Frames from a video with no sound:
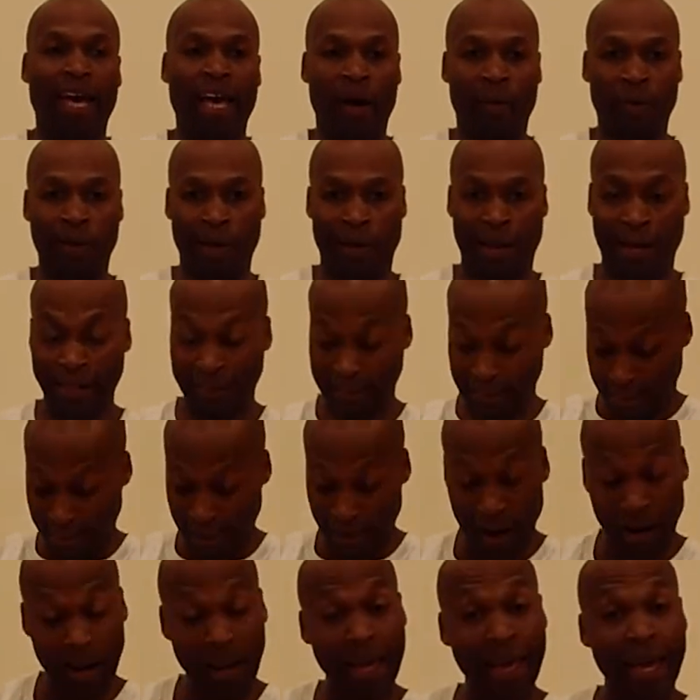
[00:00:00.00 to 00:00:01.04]
and we like to see
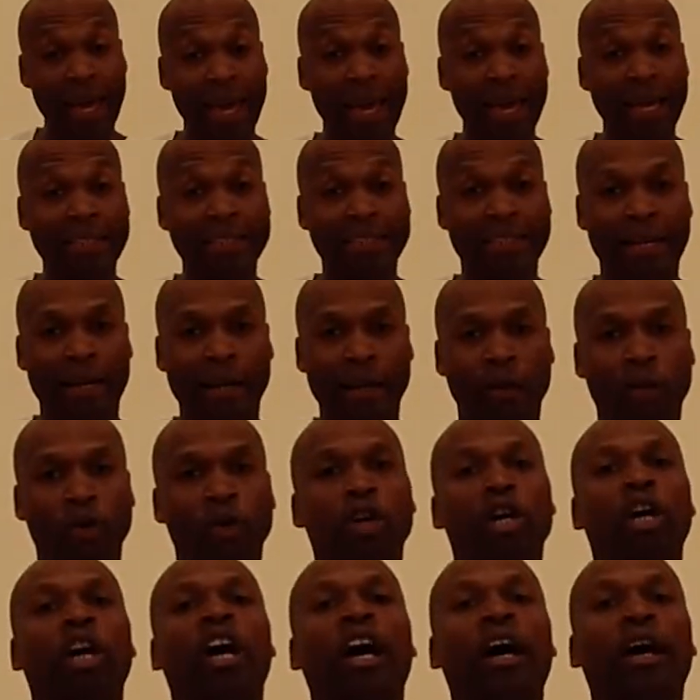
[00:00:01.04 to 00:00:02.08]
our legs get a little
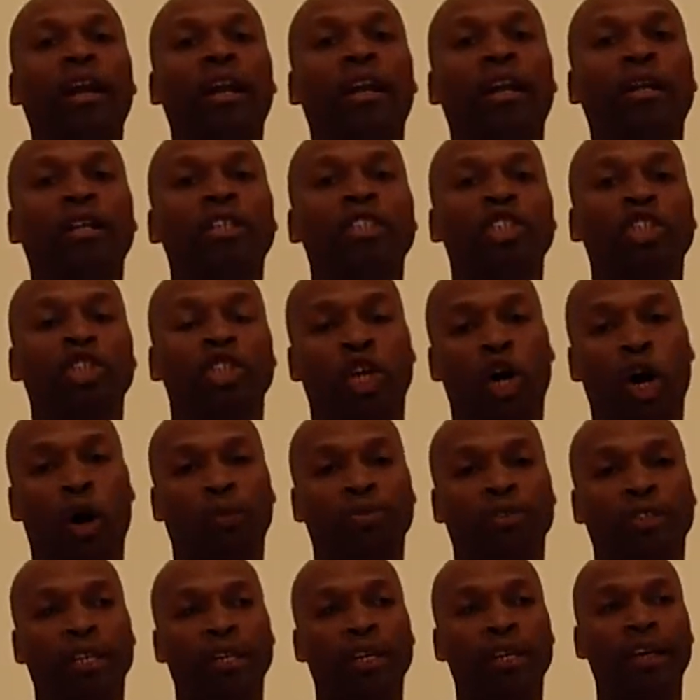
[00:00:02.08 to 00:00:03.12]
cut,
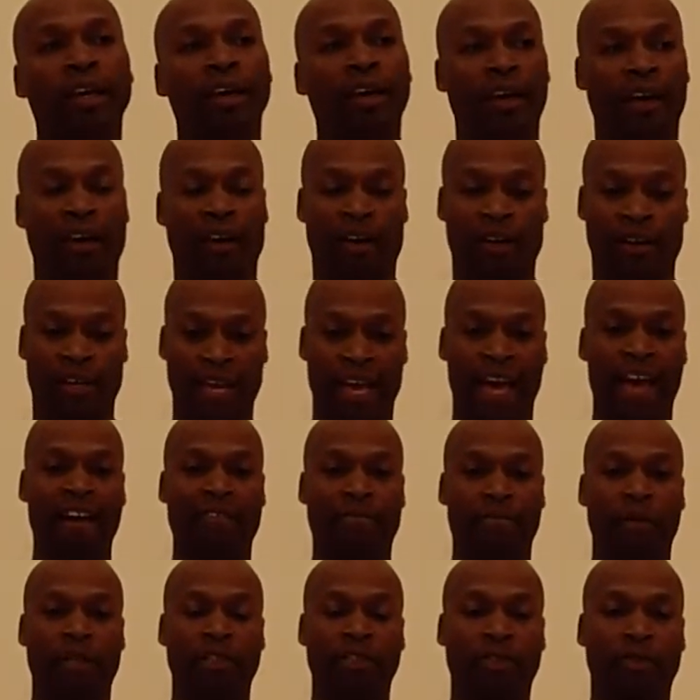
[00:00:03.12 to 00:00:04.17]
sculpted, and our
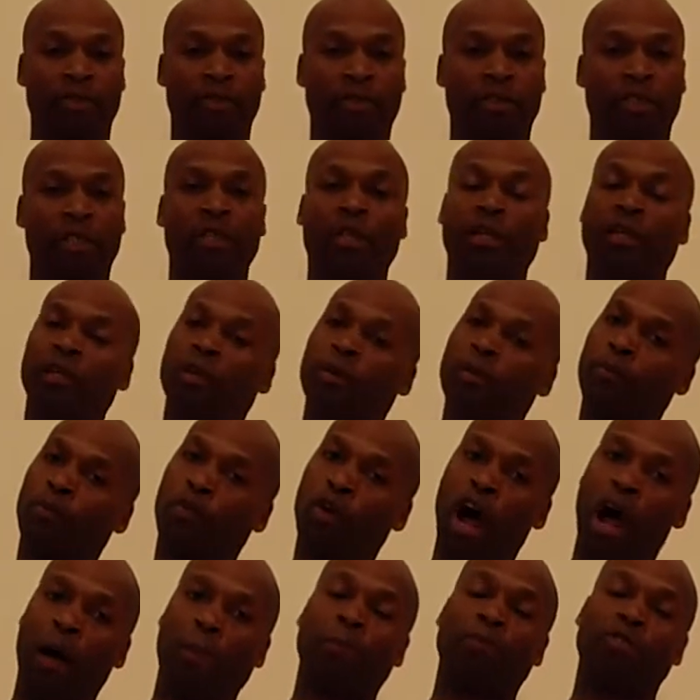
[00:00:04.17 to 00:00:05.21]
calf muscles.
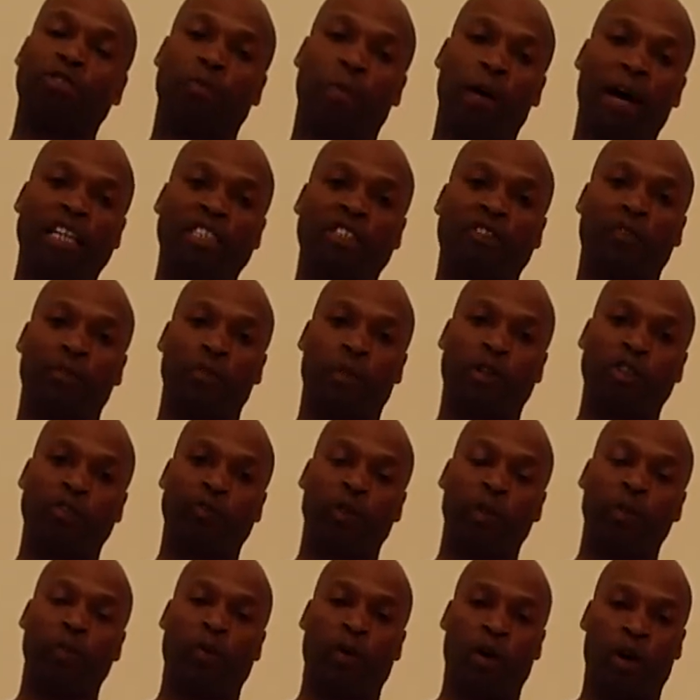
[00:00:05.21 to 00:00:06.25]
Problem spots for most
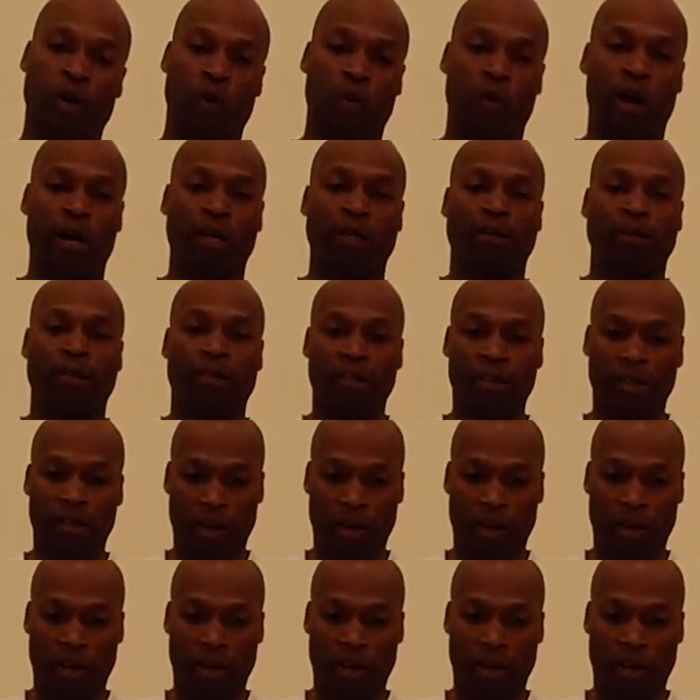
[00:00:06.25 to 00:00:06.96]
people are what?